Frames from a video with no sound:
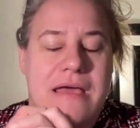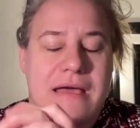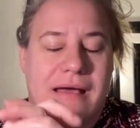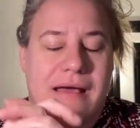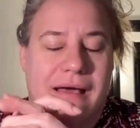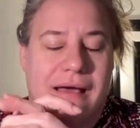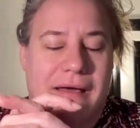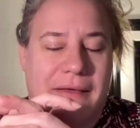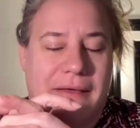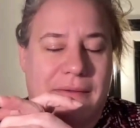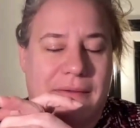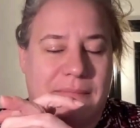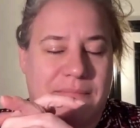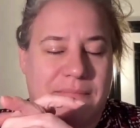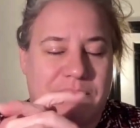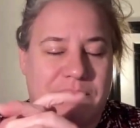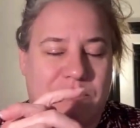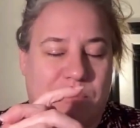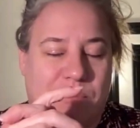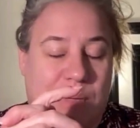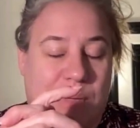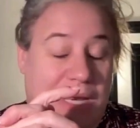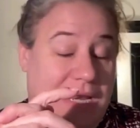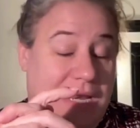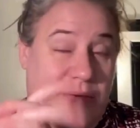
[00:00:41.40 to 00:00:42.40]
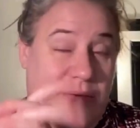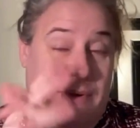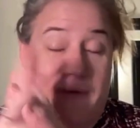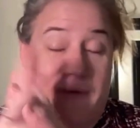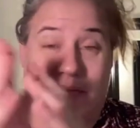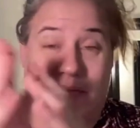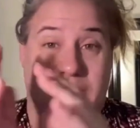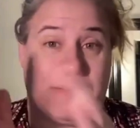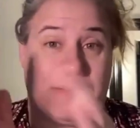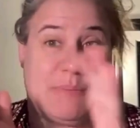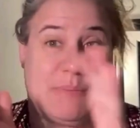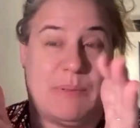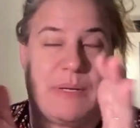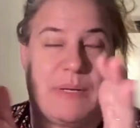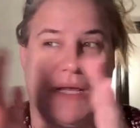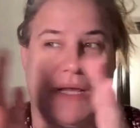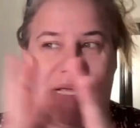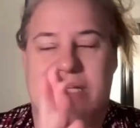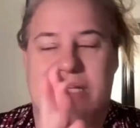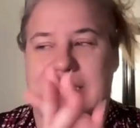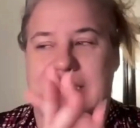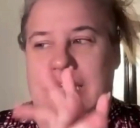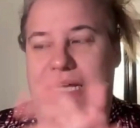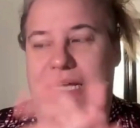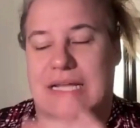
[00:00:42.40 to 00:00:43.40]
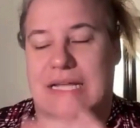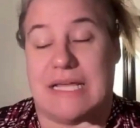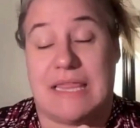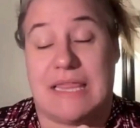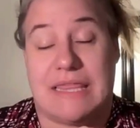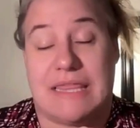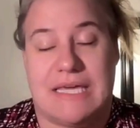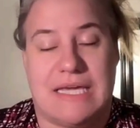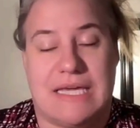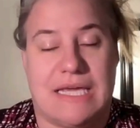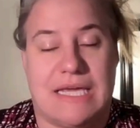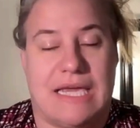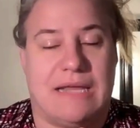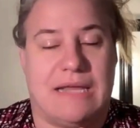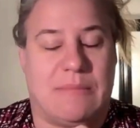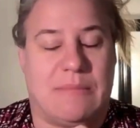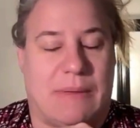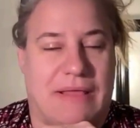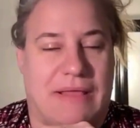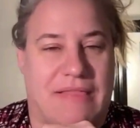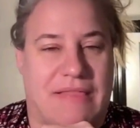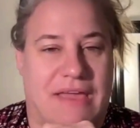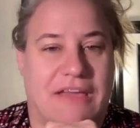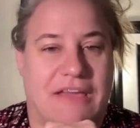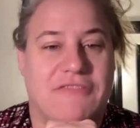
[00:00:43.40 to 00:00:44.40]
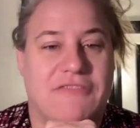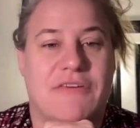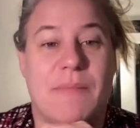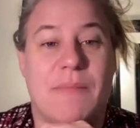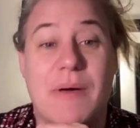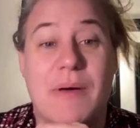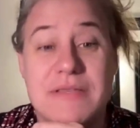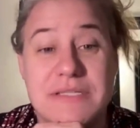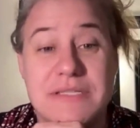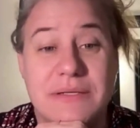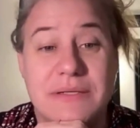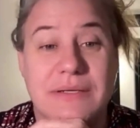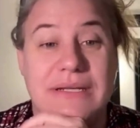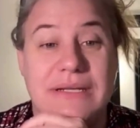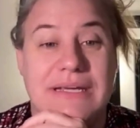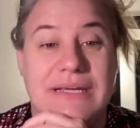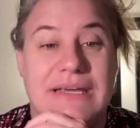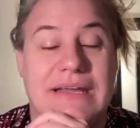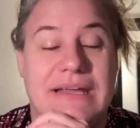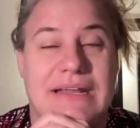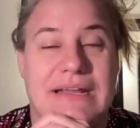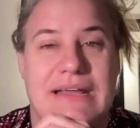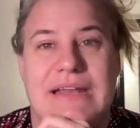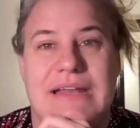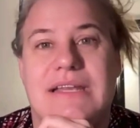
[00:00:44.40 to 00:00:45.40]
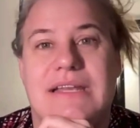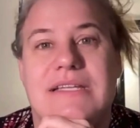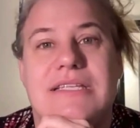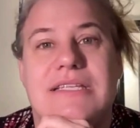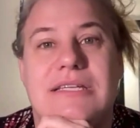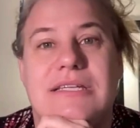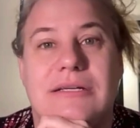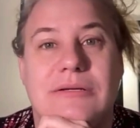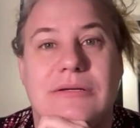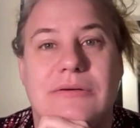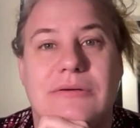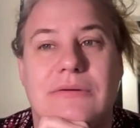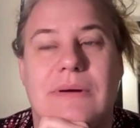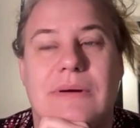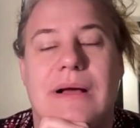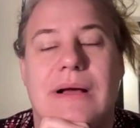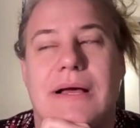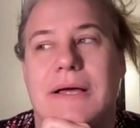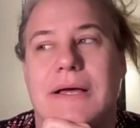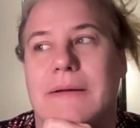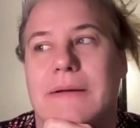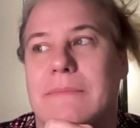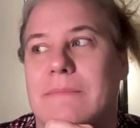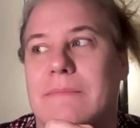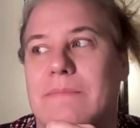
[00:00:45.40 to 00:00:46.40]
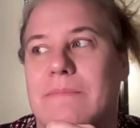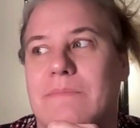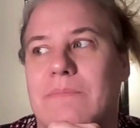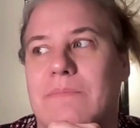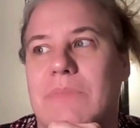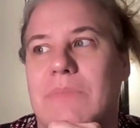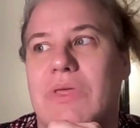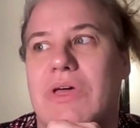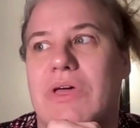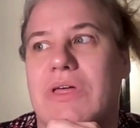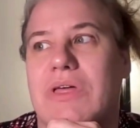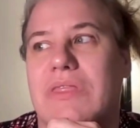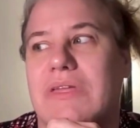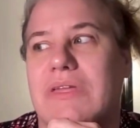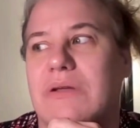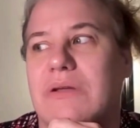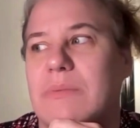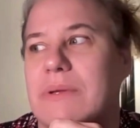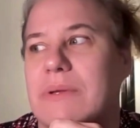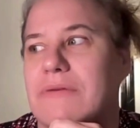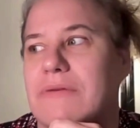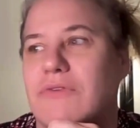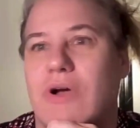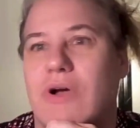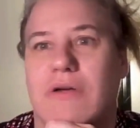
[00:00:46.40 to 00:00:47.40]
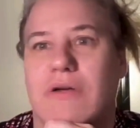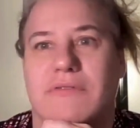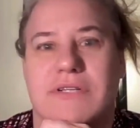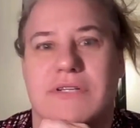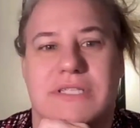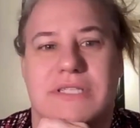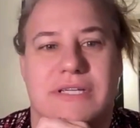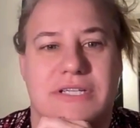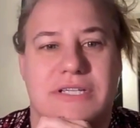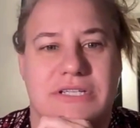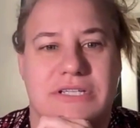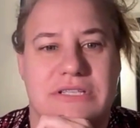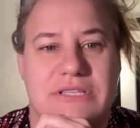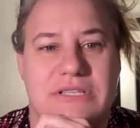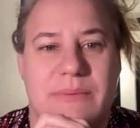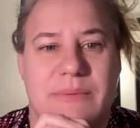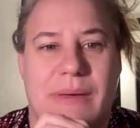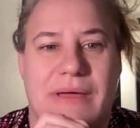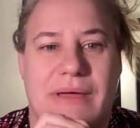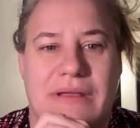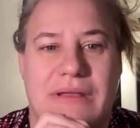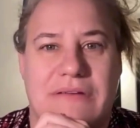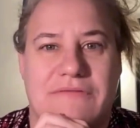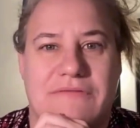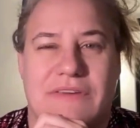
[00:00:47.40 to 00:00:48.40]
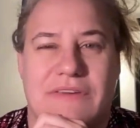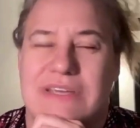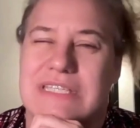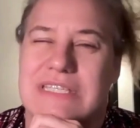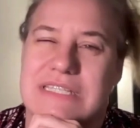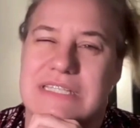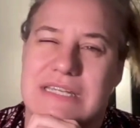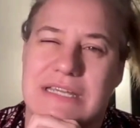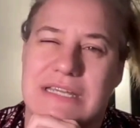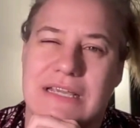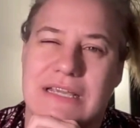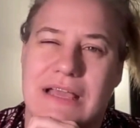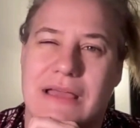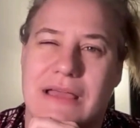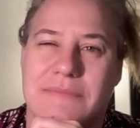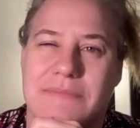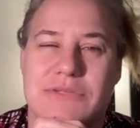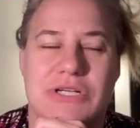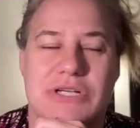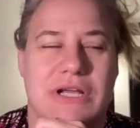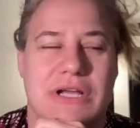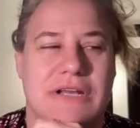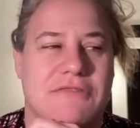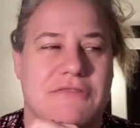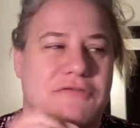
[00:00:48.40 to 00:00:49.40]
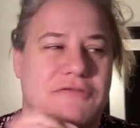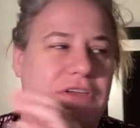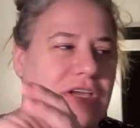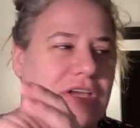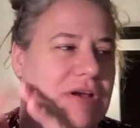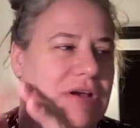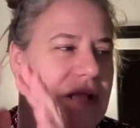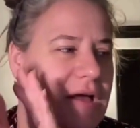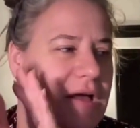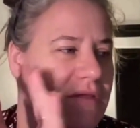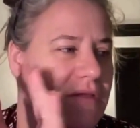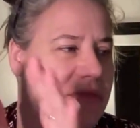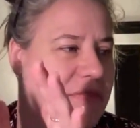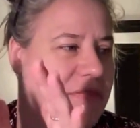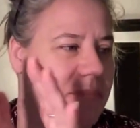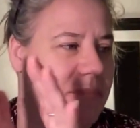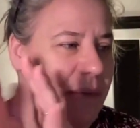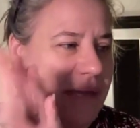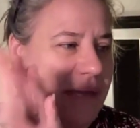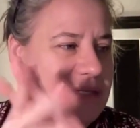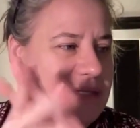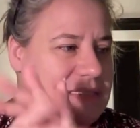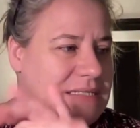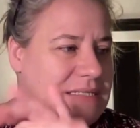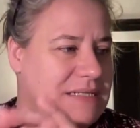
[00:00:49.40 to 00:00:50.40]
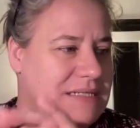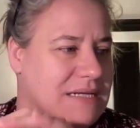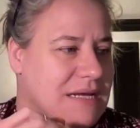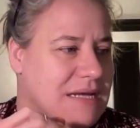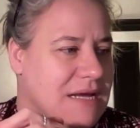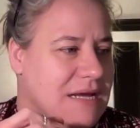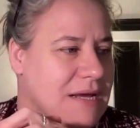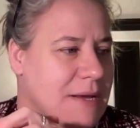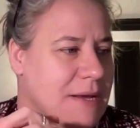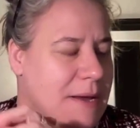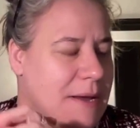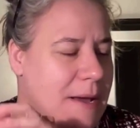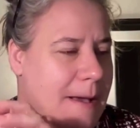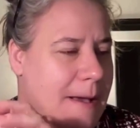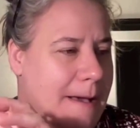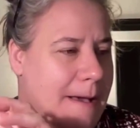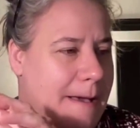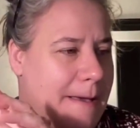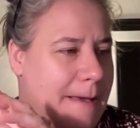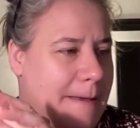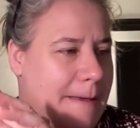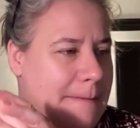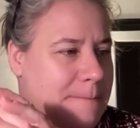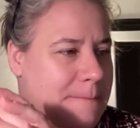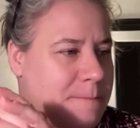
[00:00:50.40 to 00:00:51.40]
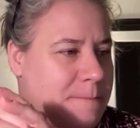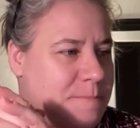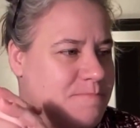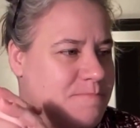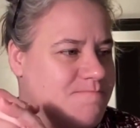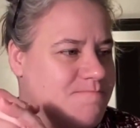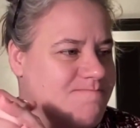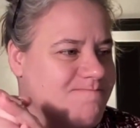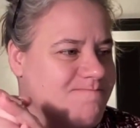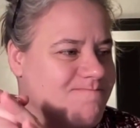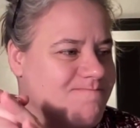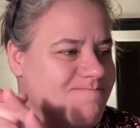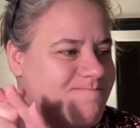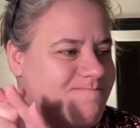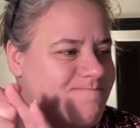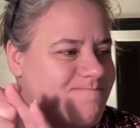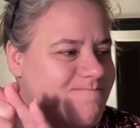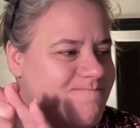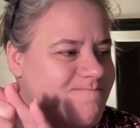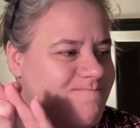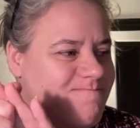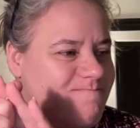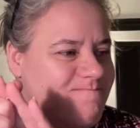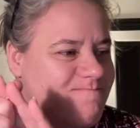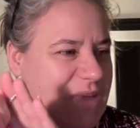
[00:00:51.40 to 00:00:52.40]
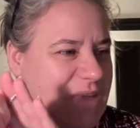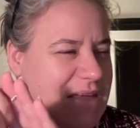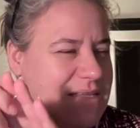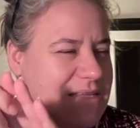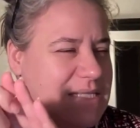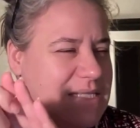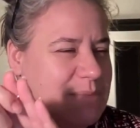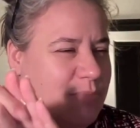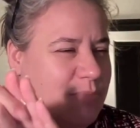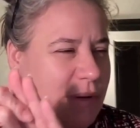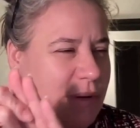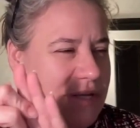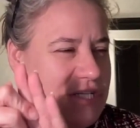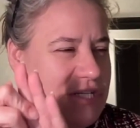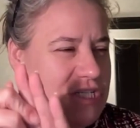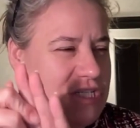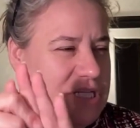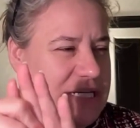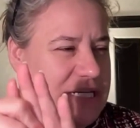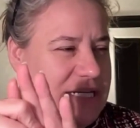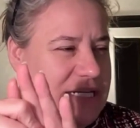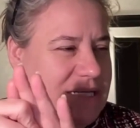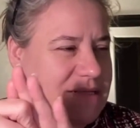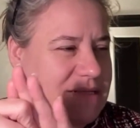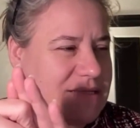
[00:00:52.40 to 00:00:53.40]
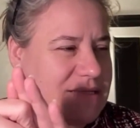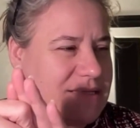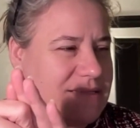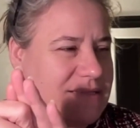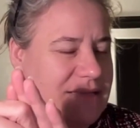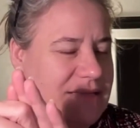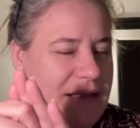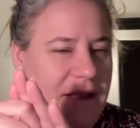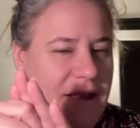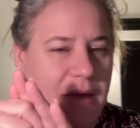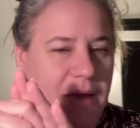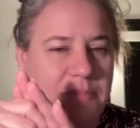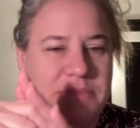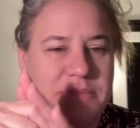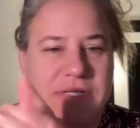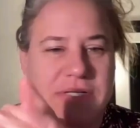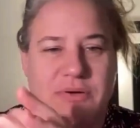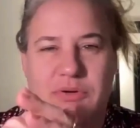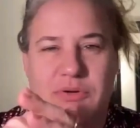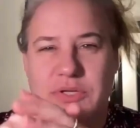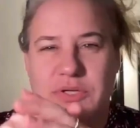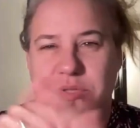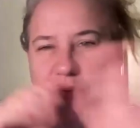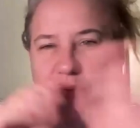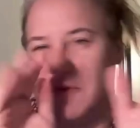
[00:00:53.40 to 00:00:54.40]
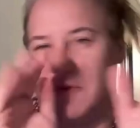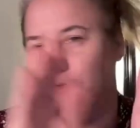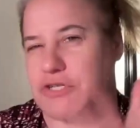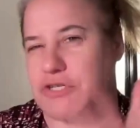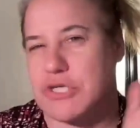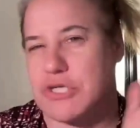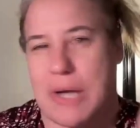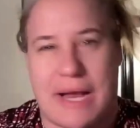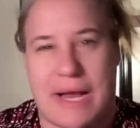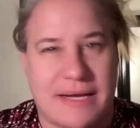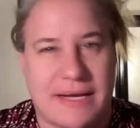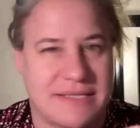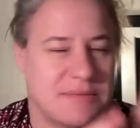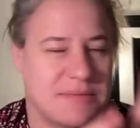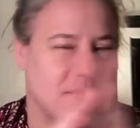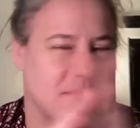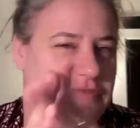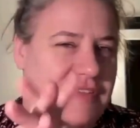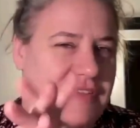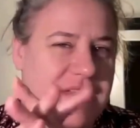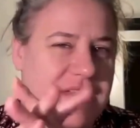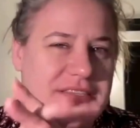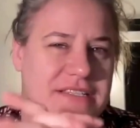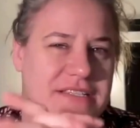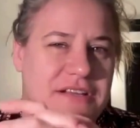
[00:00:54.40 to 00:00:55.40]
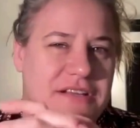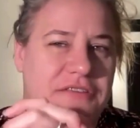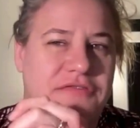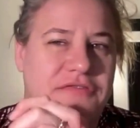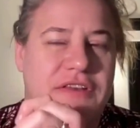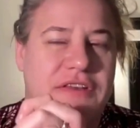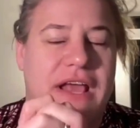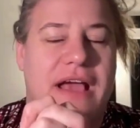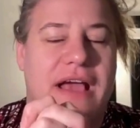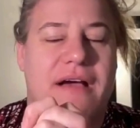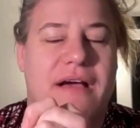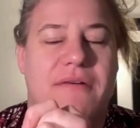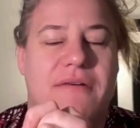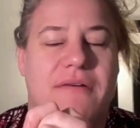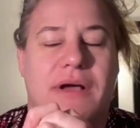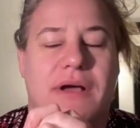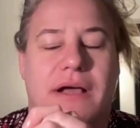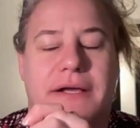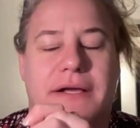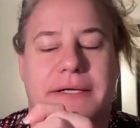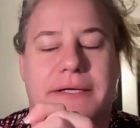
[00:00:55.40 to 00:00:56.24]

But anyway, that's a pretty exciting thing in my life. I'm also going to get into a little bit of conversations about investing. I'm trying to figure out the best um, spreadsheet set up to sort of track some of that stuff now.